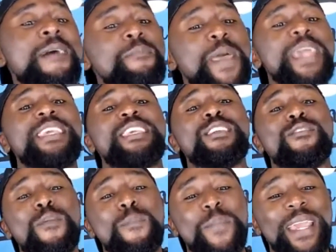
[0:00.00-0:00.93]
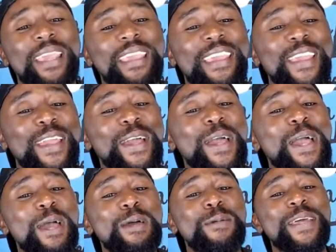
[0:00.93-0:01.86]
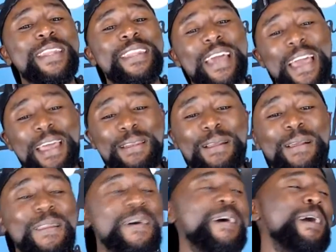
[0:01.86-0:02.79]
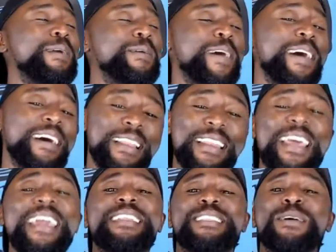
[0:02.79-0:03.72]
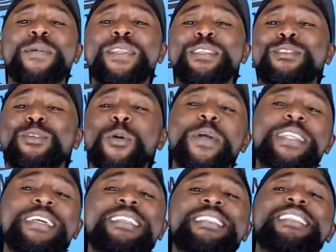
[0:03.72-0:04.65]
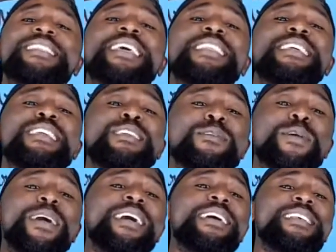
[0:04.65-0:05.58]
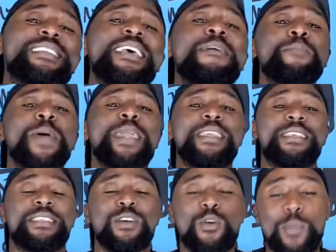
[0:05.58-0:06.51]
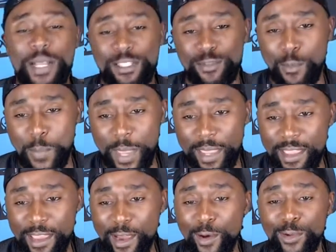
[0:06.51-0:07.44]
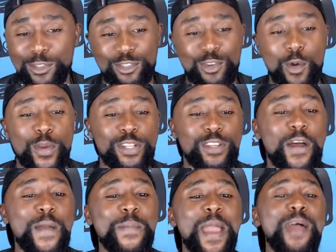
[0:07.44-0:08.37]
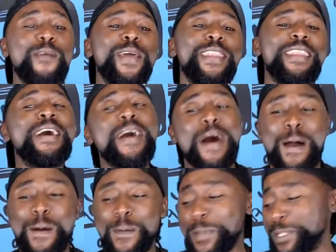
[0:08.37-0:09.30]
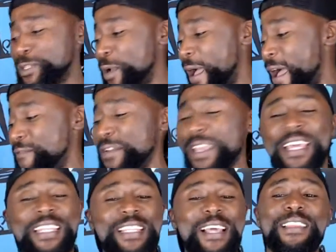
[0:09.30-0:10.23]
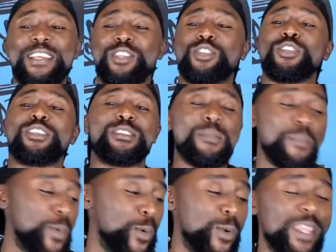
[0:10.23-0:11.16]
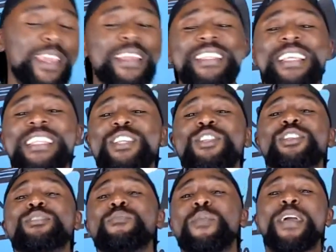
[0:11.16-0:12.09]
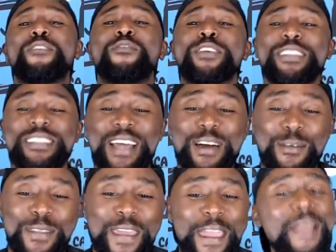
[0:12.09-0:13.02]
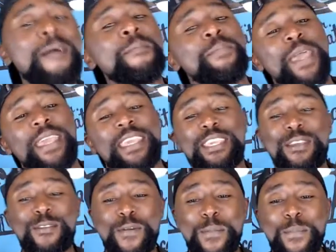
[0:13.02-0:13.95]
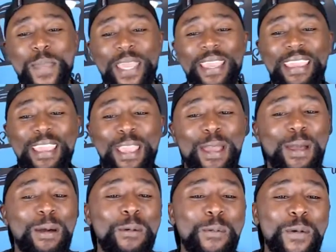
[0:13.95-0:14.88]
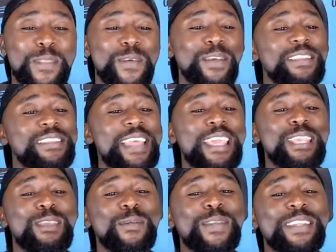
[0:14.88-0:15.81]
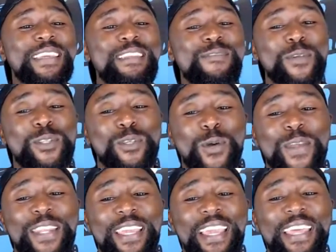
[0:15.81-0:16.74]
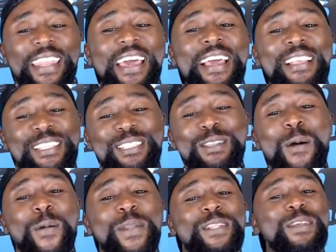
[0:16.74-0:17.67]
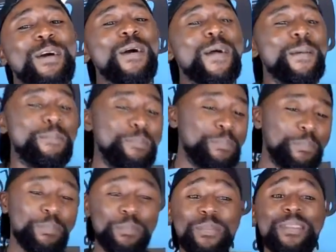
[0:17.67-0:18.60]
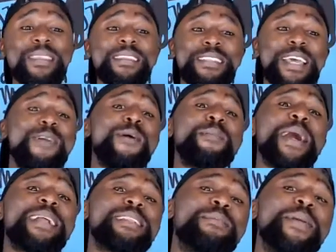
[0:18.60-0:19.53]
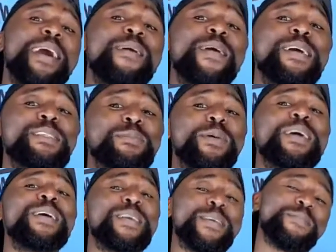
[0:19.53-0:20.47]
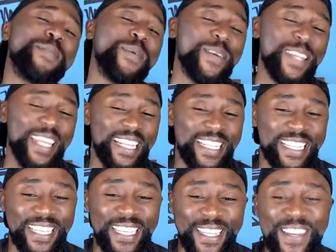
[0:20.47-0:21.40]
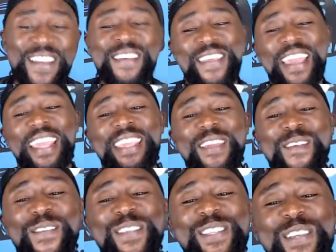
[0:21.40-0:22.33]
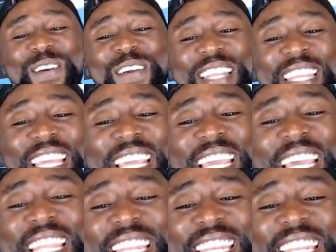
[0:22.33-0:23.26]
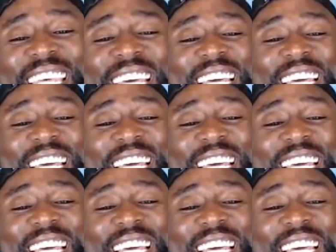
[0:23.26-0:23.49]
Thank you for being here, Erin and Clara. Later when you join us, sending you hugs. Thank you so much for being here on Storytime. Erin, I hope that you're having a delicious morning, a delicious breakfast out there. Thank you for being here with us. Thank you indeed for joining in Storytime. Tara McNamara as well, good morning to you. Thank you for joining in.